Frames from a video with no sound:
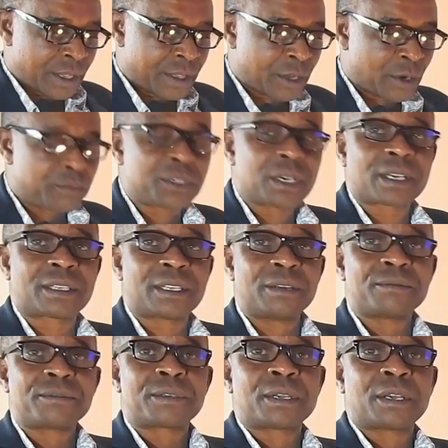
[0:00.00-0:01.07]
The
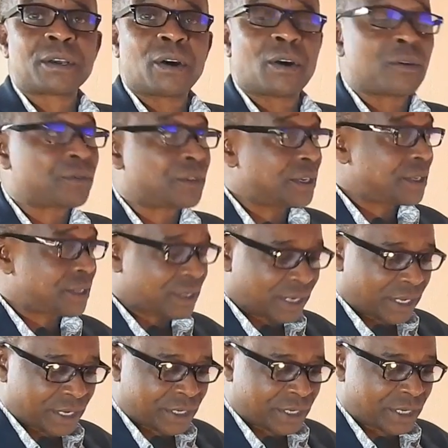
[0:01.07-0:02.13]
objectives of this
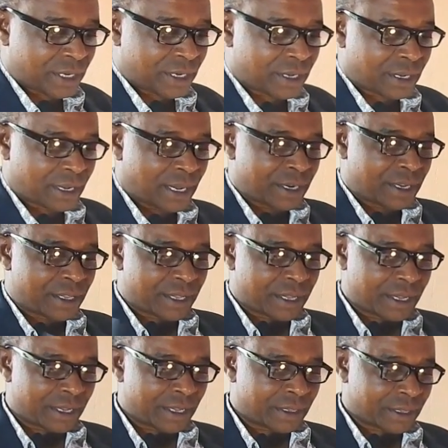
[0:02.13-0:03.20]
lecture and
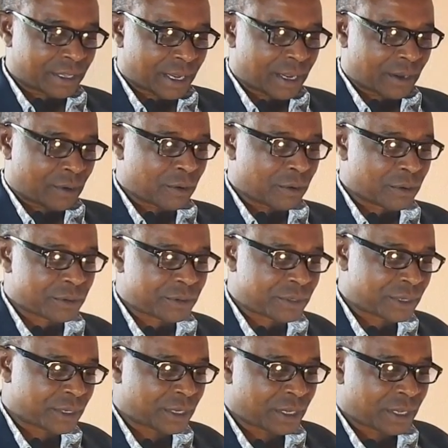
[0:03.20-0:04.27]
the entire
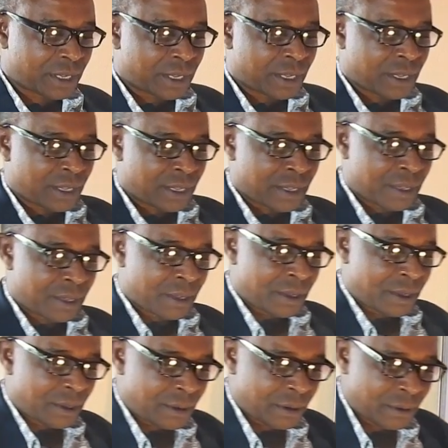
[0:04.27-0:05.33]
course,
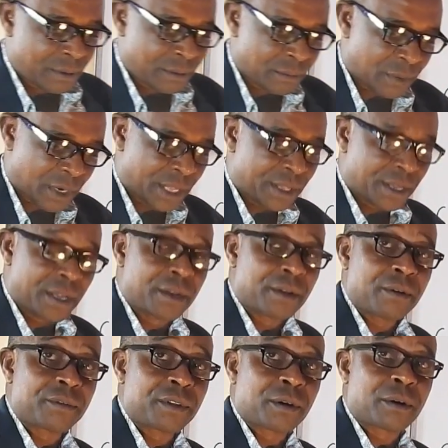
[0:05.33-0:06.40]
by the end
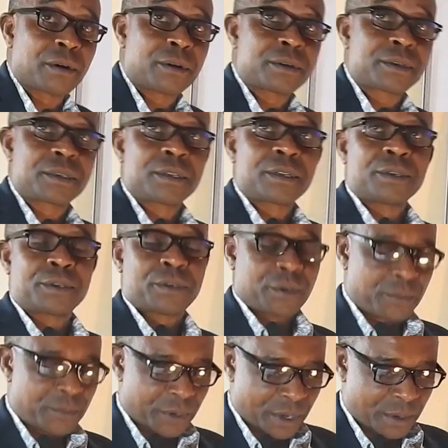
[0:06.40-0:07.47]
of the course, you
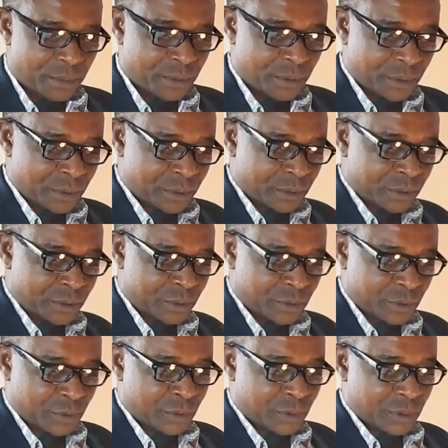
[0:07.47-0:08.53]
should be able
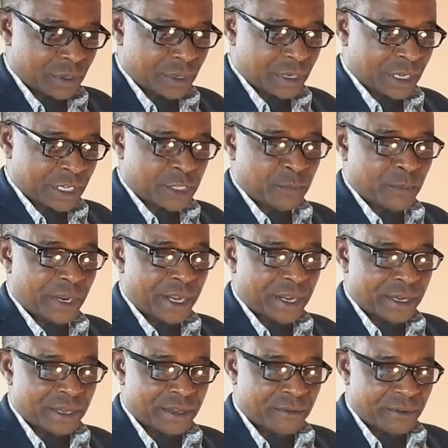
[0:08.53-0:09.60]
to
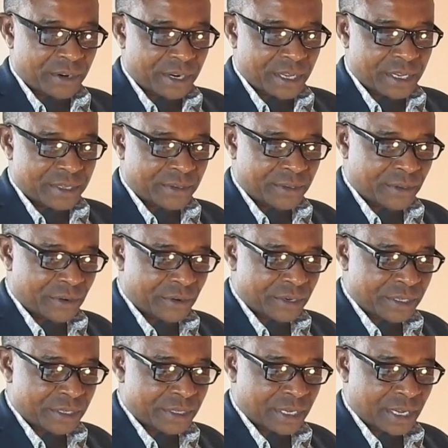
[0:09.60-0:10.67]
explain the various
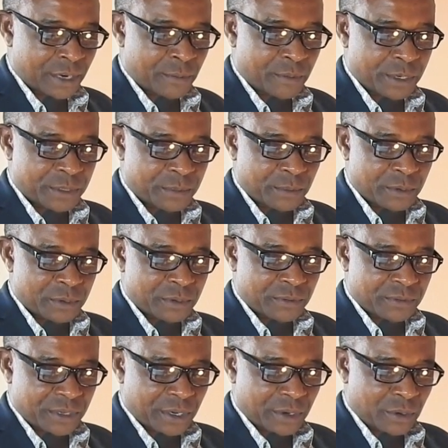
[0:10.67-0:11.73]
theories and principles
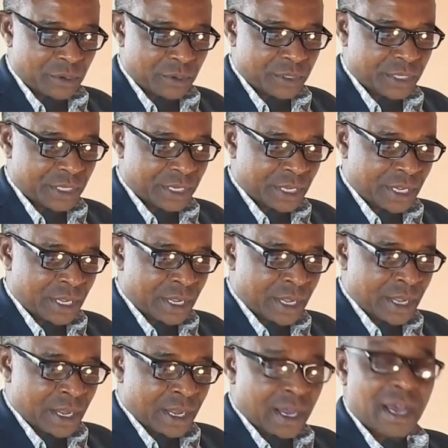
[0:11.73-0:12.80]
of psychology
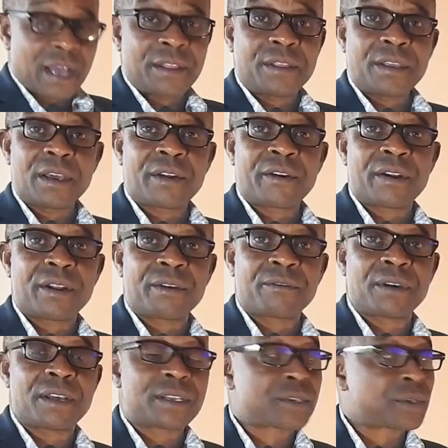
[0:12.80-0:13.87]
and their
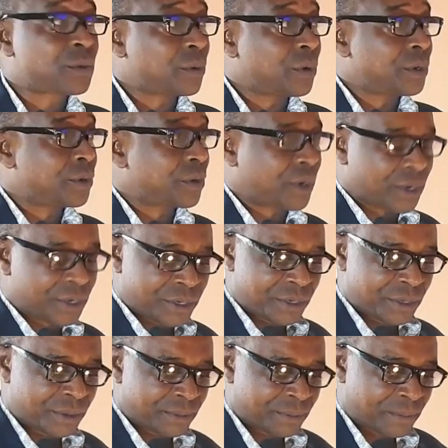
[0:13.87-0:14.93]
relevance to
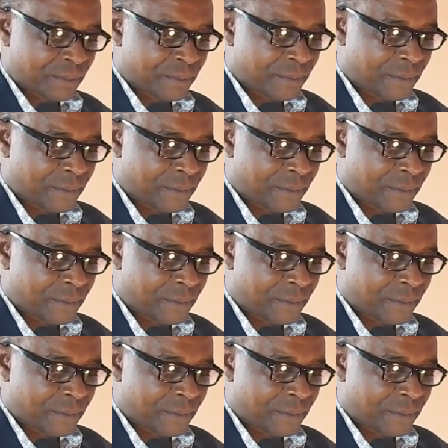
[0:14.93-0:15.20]
education.